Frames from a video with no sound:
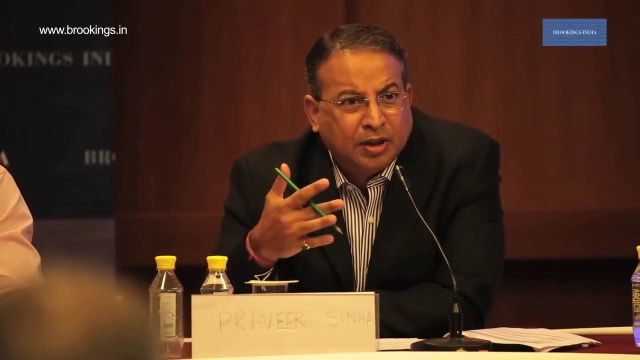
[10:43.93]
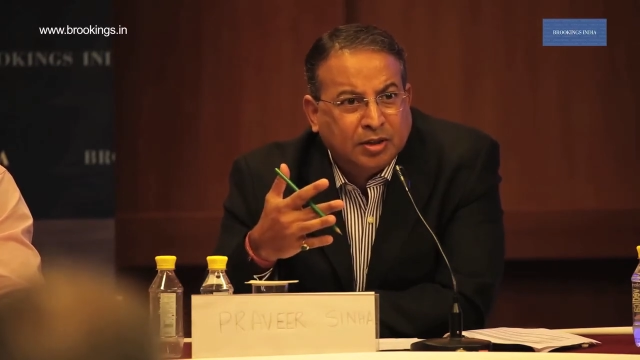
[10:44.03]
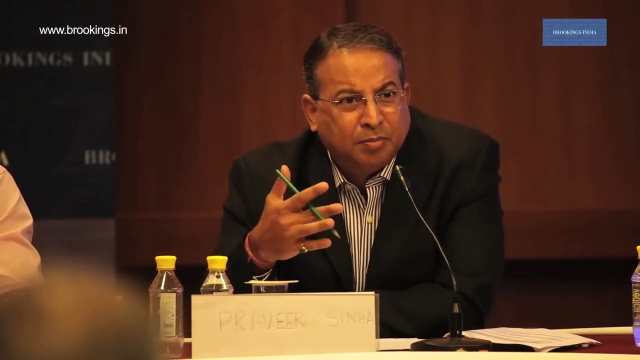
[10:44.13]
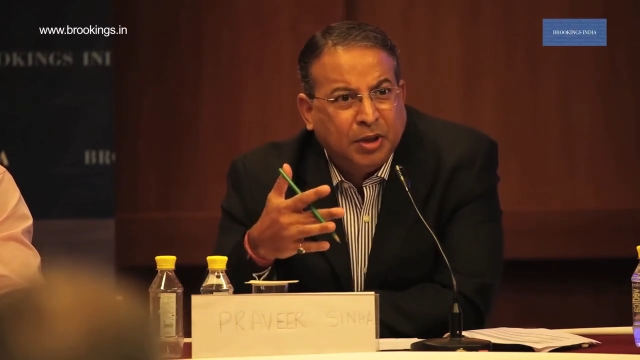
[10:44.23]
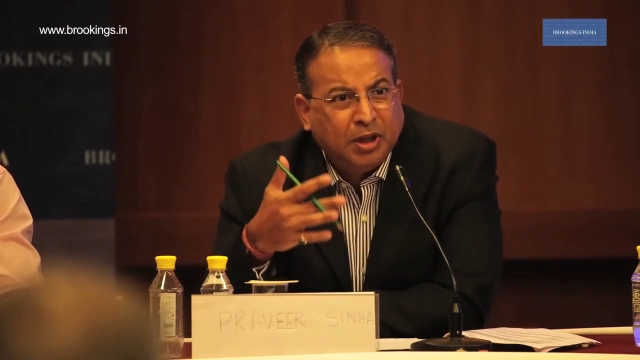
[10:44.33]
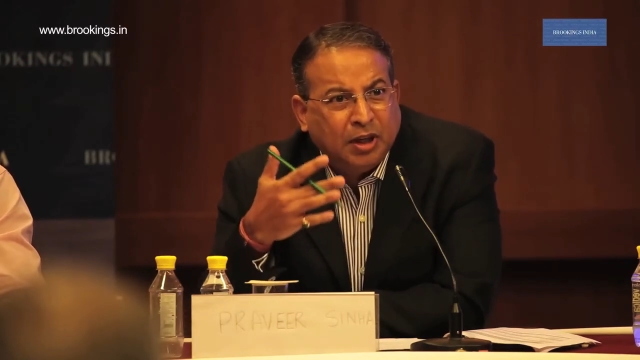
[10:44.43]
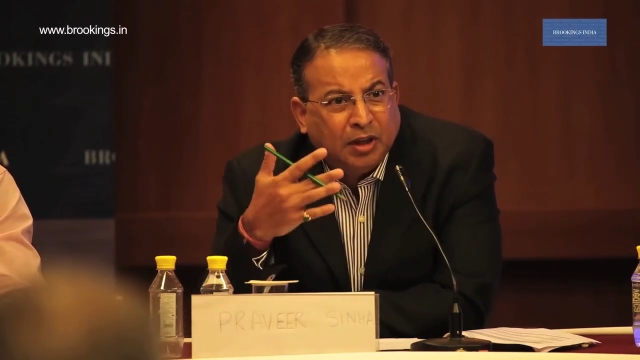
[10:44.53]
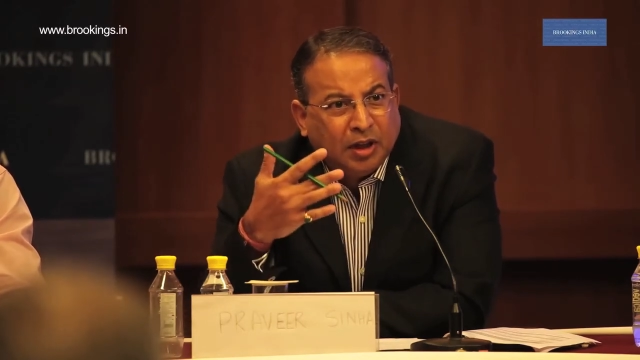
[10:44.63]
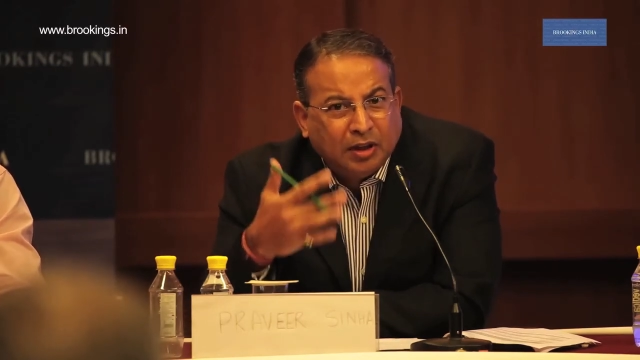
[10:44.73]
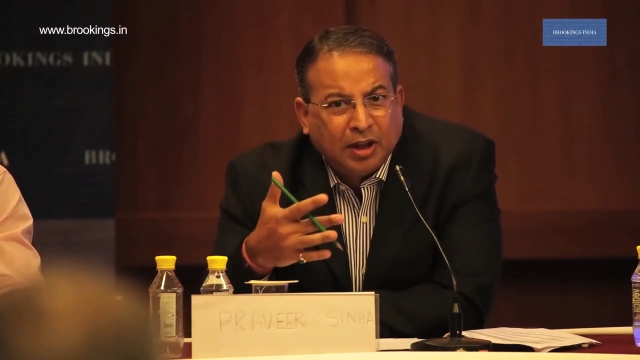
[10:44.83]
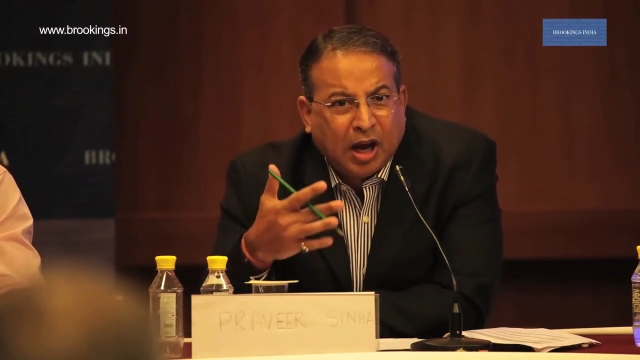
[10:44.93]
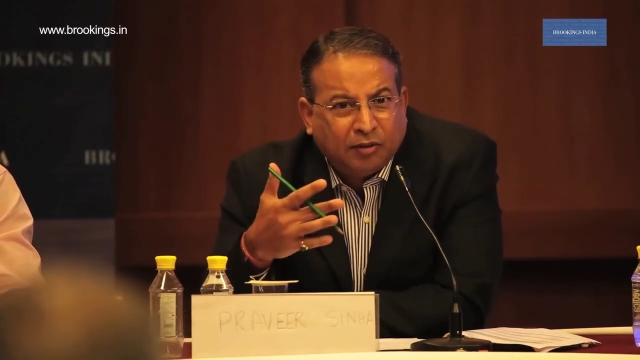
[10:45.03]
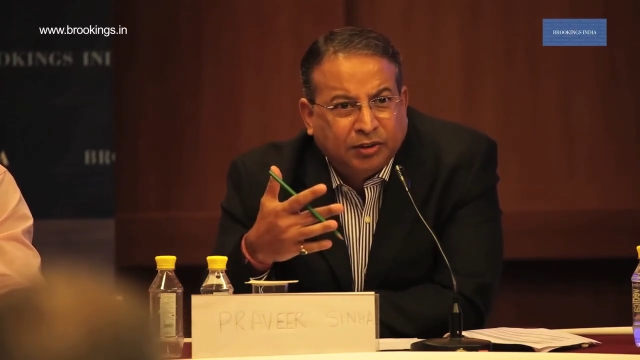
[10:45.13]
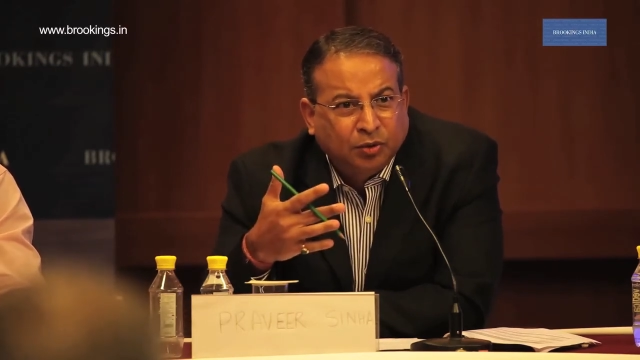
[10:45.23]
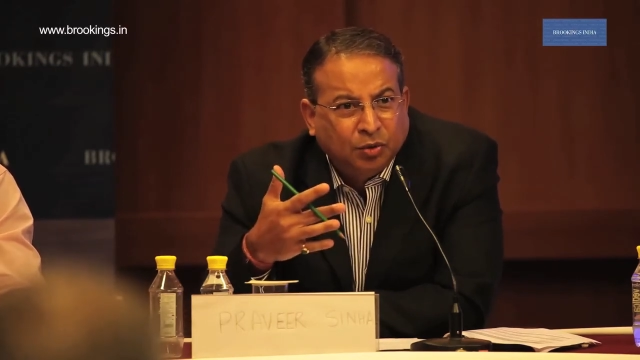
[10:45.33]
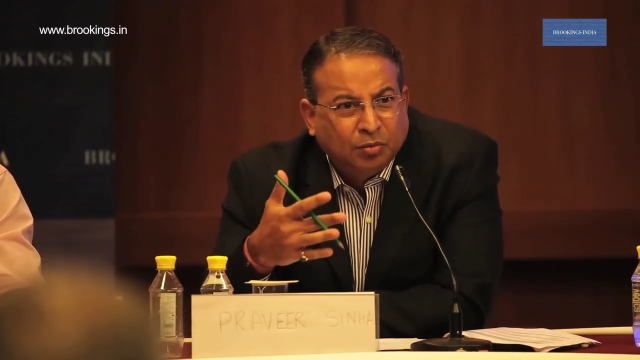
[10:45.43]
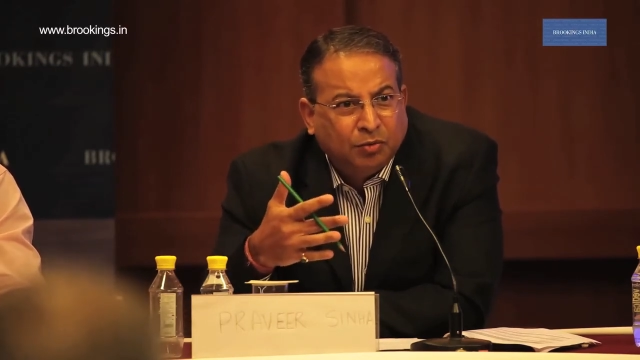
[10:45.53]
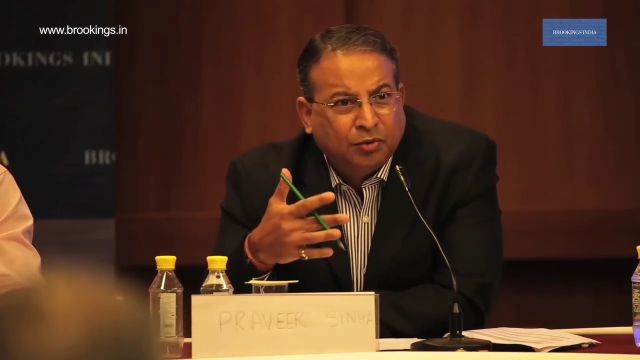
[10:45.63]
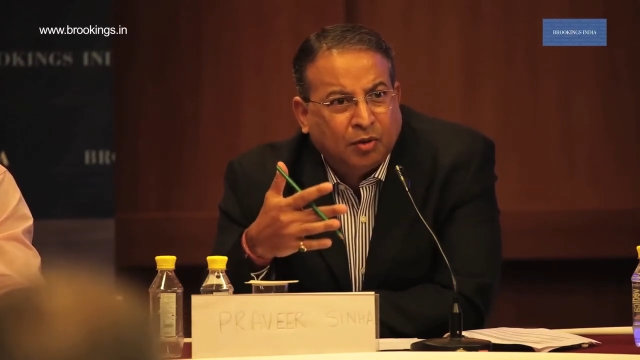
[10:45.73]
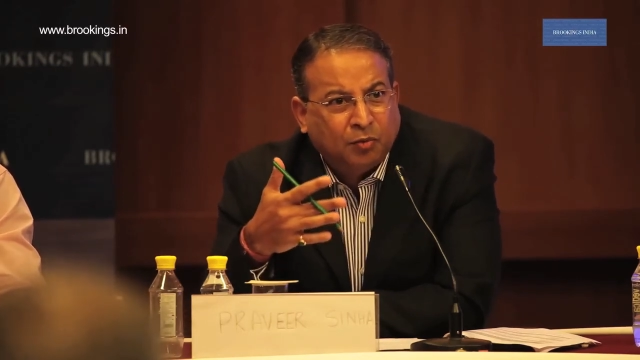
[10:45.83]
There's a peaking in the afternoon
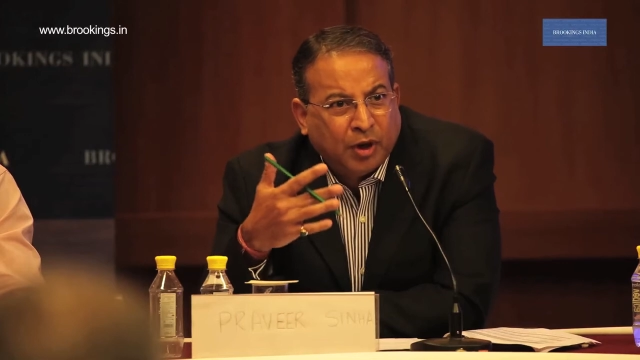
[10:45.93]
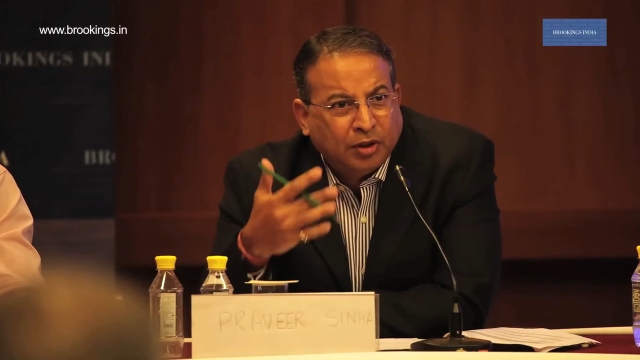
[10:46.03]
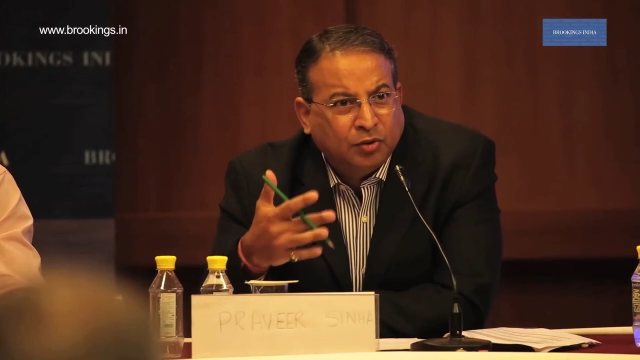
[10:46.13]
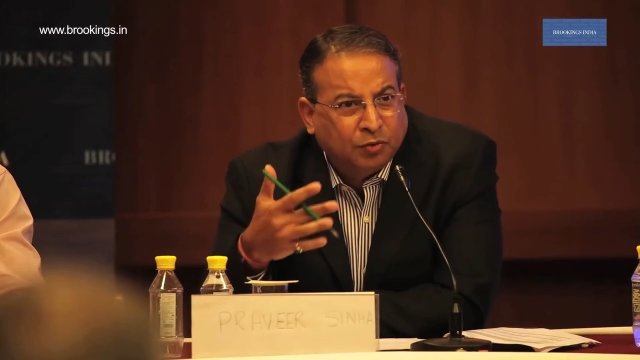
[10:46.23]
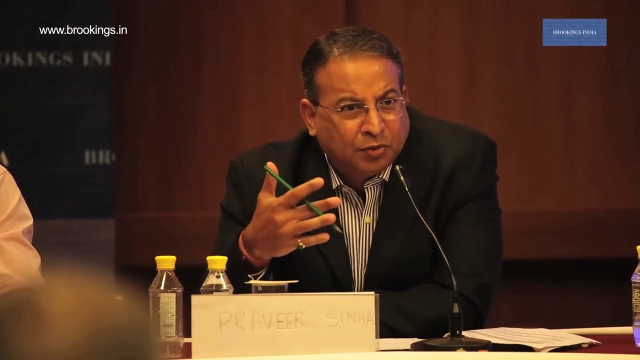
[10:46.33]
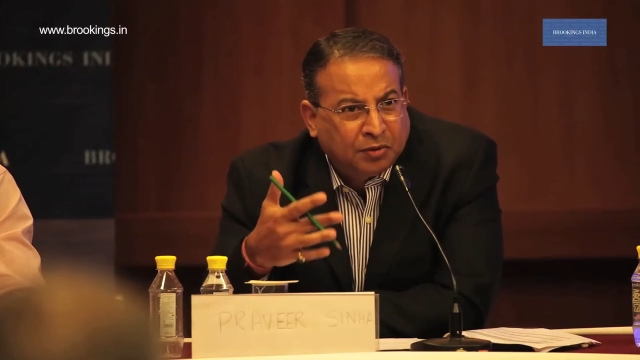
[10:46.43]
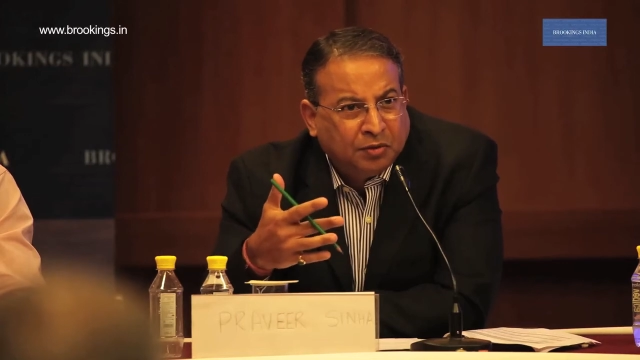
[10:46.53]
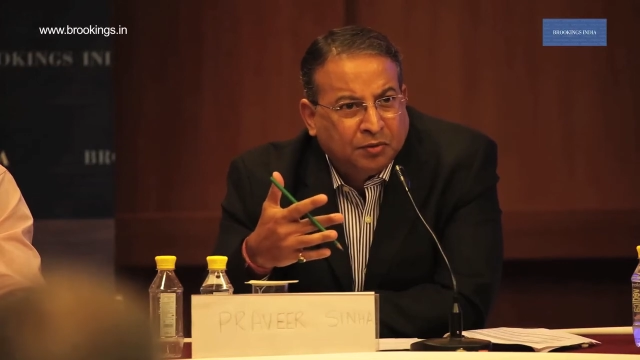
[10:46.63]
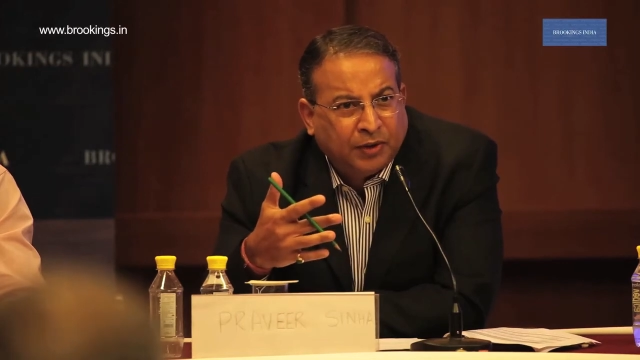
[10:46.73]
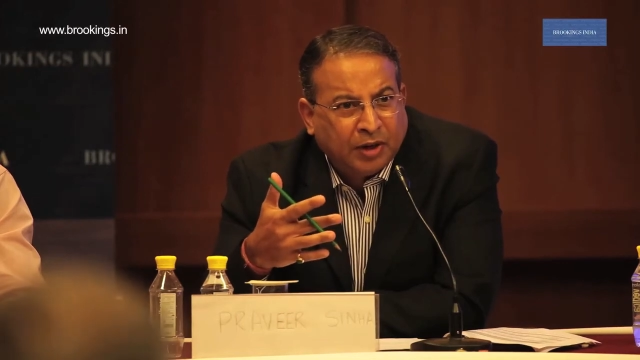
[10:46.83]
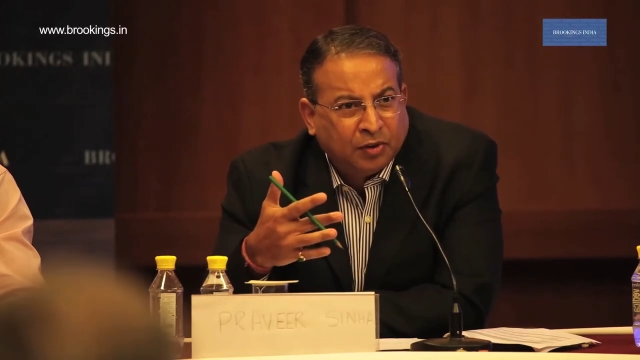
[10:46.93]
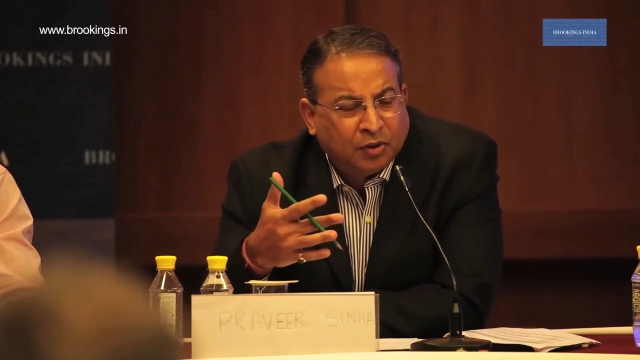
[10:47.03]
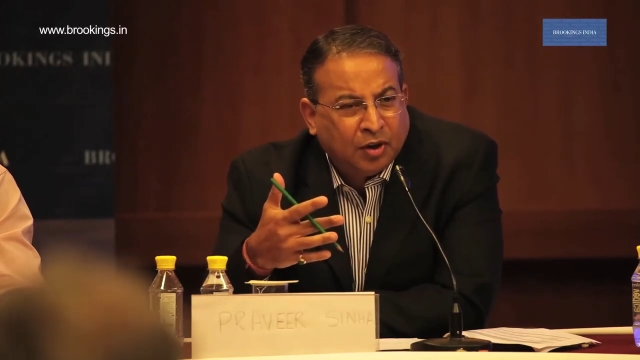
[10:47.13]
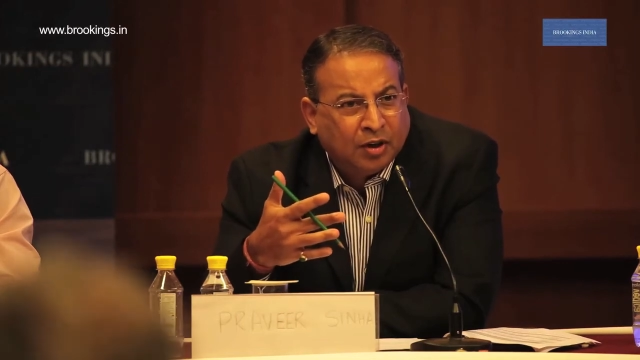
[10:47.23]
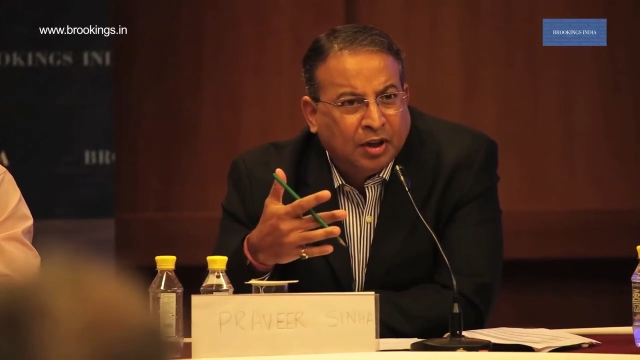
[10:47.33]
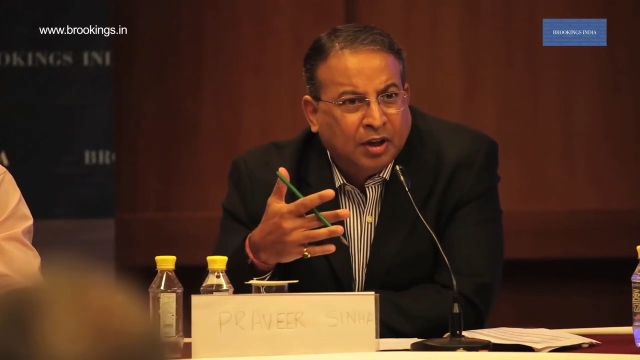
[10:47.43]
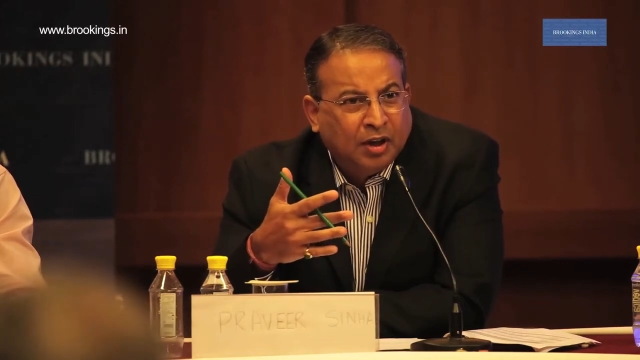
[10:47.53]
from 1 to 5 o'clock,